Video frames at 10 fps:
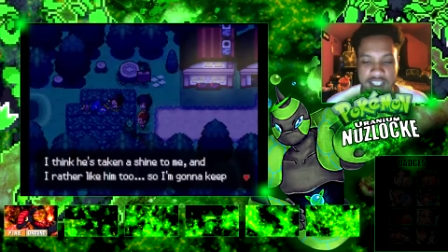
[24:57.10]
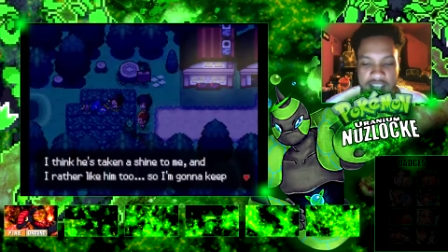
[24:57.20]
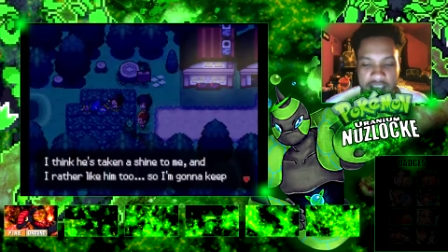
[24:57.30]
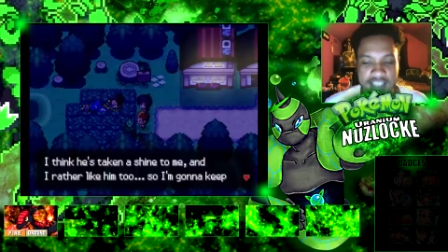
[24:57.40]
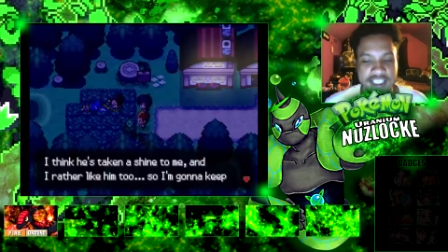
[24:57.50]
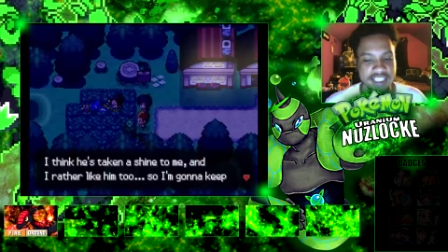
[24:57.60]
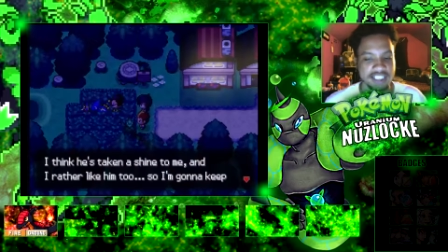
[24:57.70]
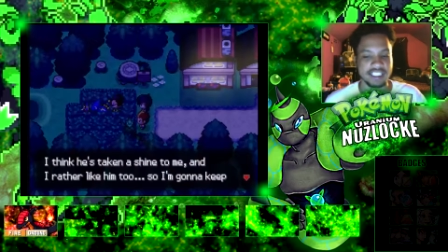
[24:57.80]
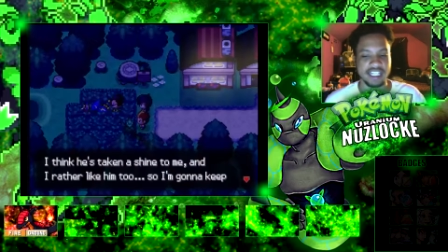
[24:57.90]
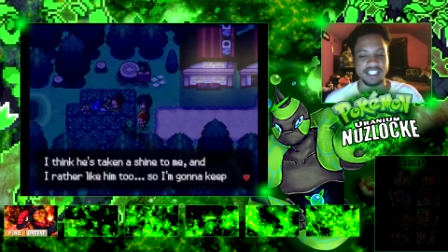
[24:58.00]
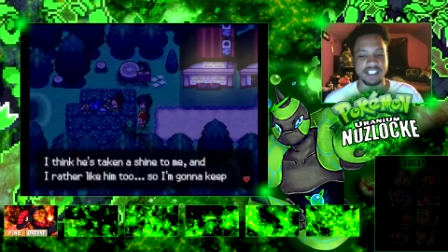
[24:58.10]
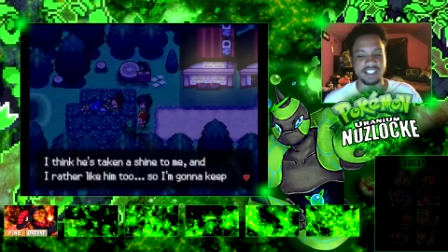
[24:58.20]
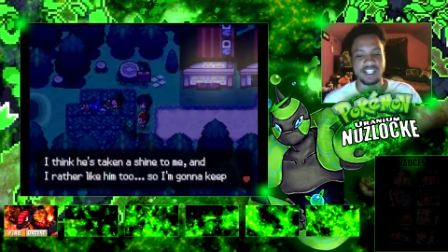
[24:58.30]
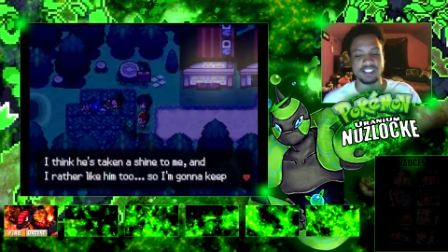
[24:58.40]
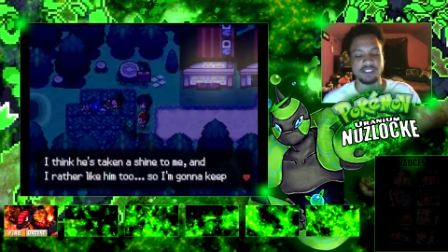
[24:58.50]
I think he's taking a
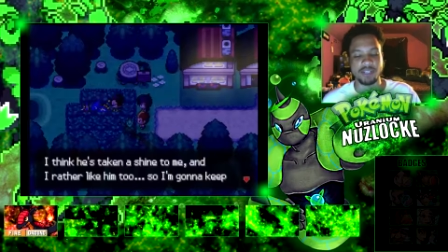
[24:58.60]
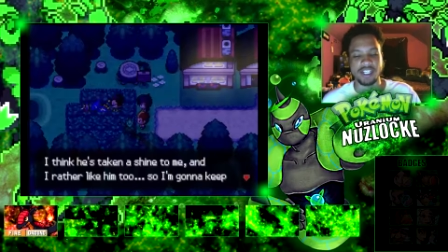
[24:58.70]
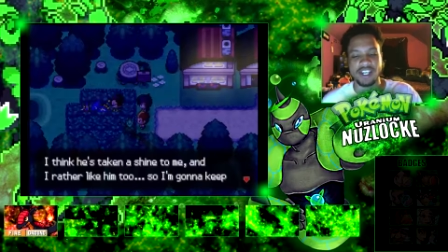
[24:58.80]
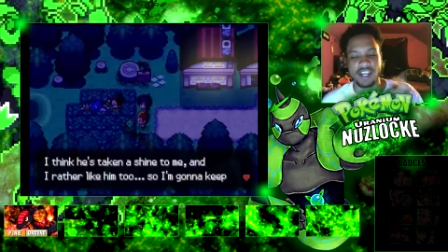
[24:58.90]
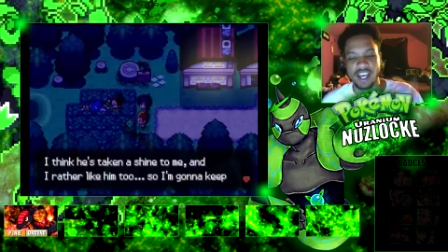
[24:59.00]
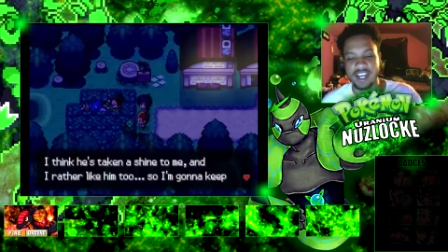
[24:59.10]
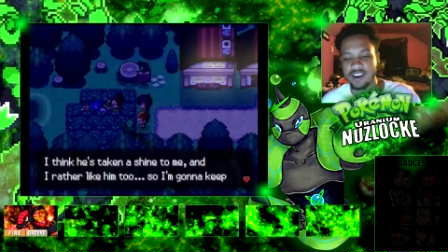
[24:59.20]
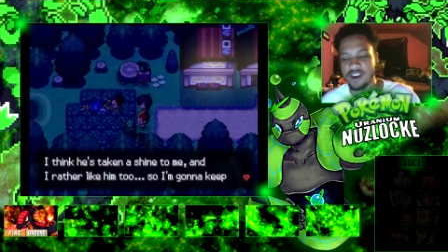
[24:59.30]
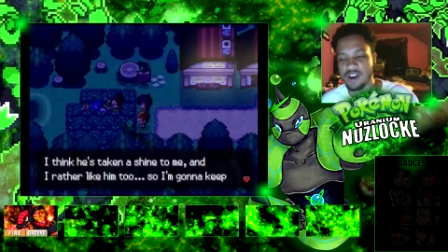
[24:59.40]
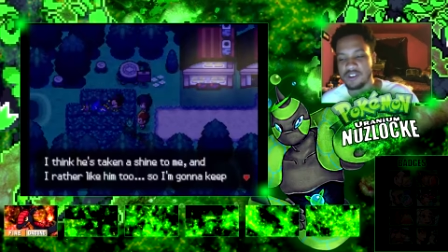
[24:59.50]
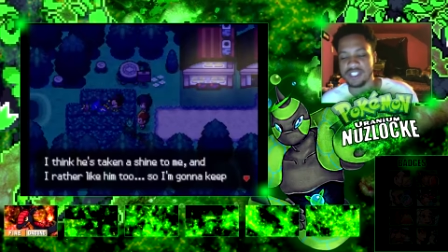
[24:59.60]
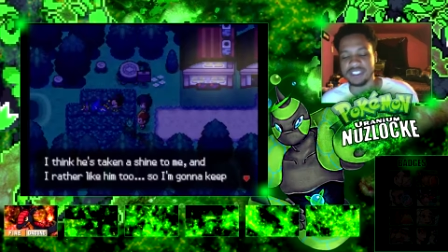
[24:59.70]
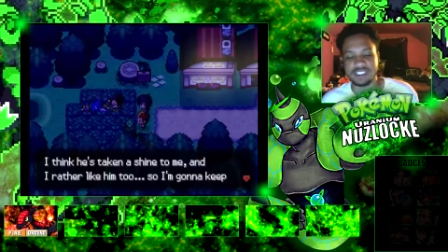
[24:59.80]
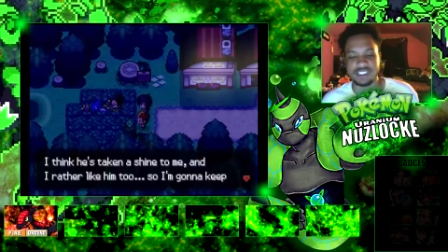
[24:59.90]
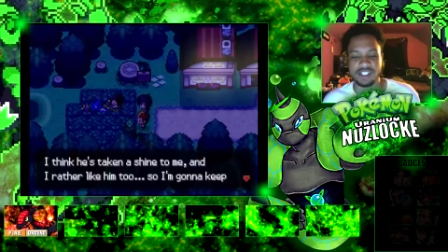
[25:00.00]
shine to me. And uh, this
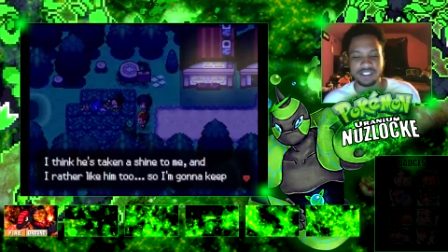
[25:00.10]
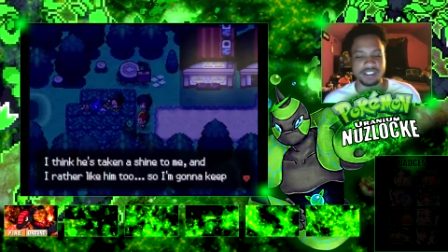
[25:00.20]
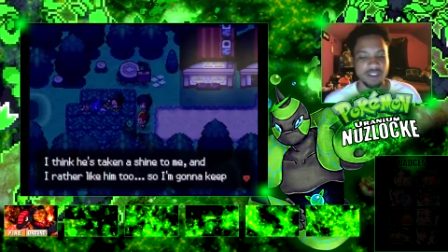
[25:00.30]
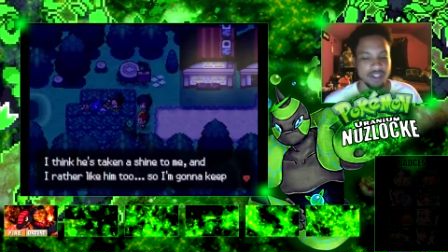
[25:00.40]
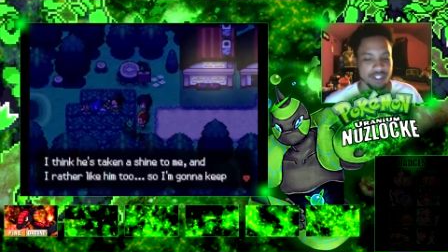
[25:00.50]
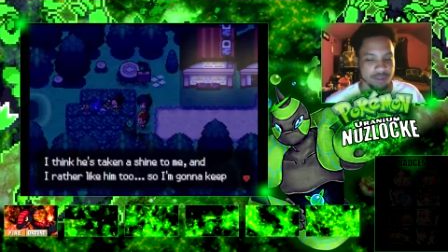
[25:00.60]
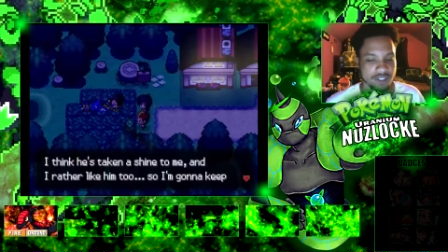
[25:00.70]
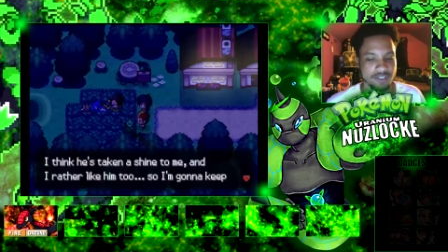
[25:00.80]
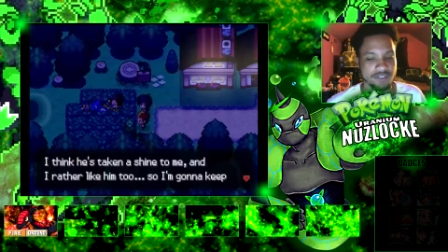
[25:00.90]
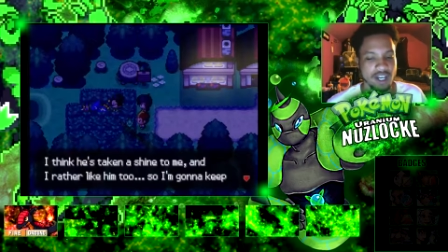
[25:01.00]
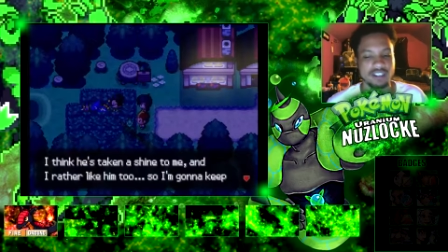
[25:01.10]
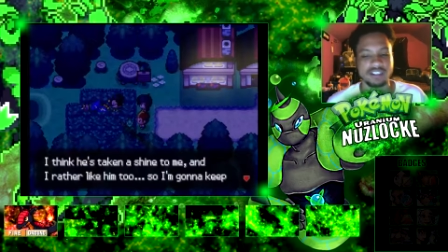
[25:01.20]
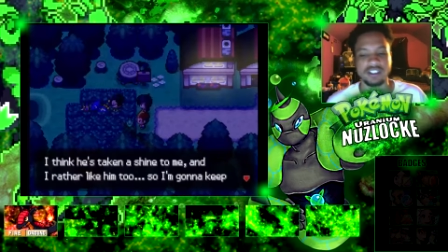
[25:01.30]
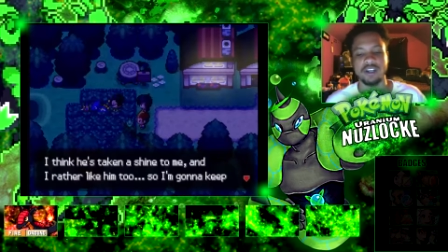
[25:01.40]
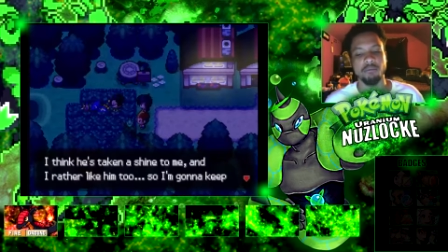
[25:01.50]
is the other starter you could have gotten.
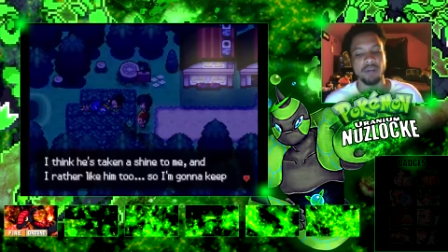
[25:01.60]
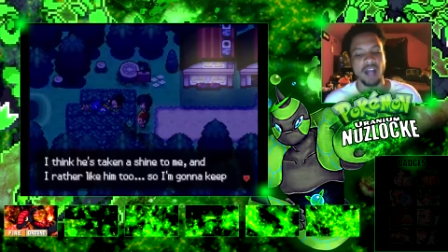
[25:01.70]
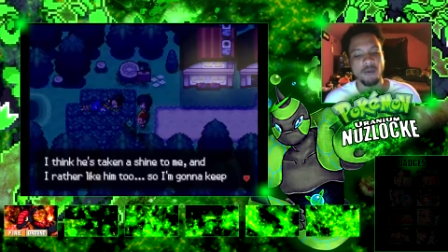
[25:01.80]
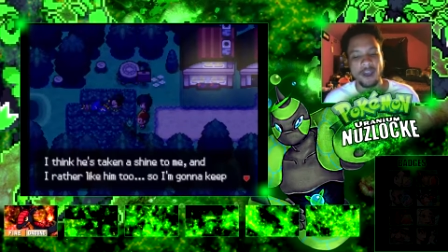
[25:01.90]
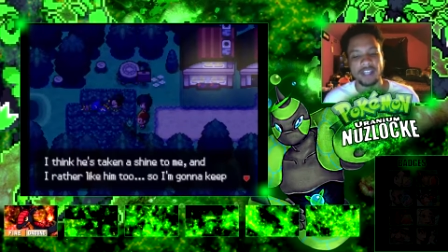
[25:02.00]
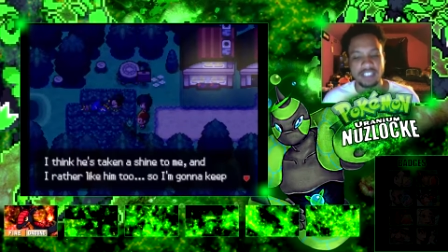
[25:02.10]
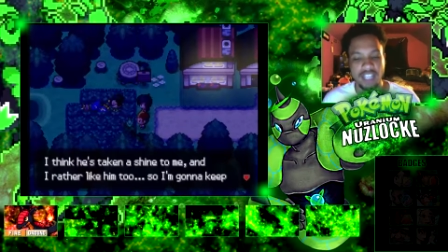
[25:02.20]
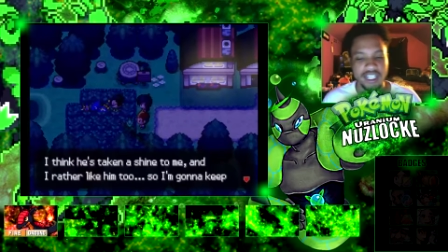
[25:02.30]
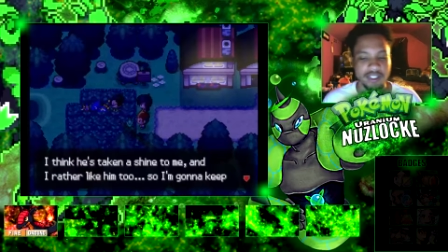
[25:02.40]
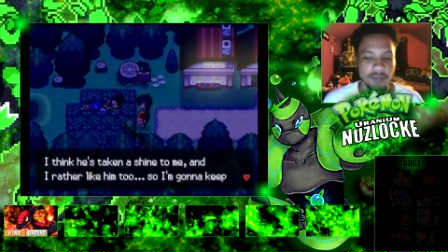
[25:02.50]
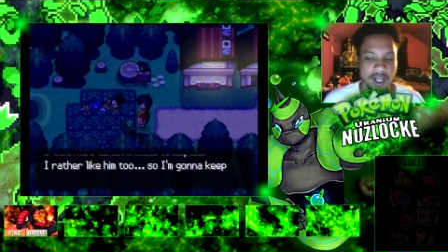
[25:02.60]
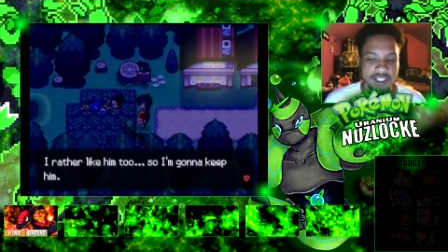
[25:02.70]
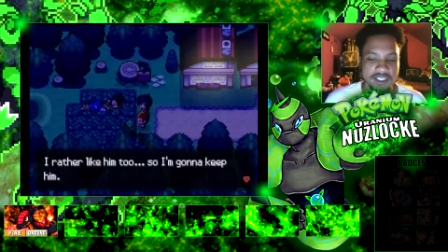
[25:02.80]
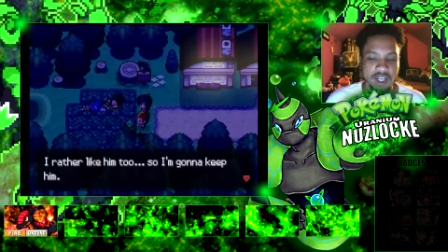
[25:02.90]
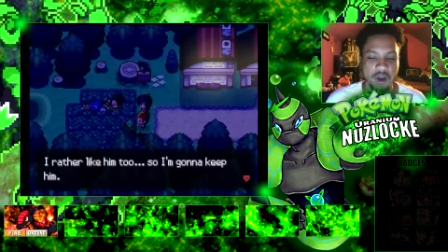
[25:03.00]
But I rather like him,
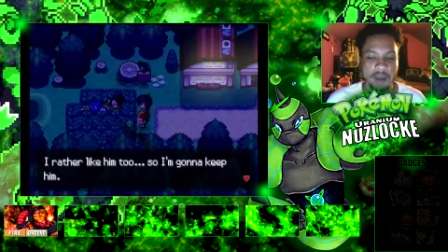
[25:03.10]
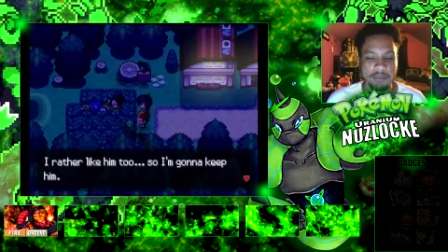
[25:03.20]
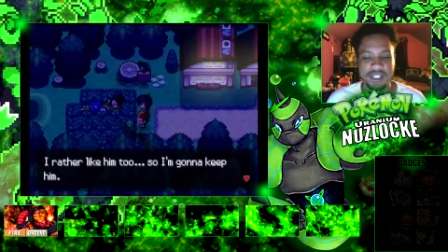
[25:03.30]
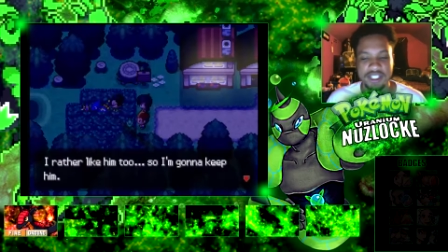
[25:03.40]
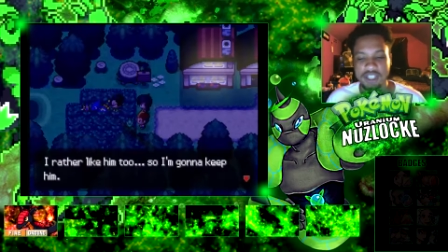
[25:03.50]
so I'm gonna keep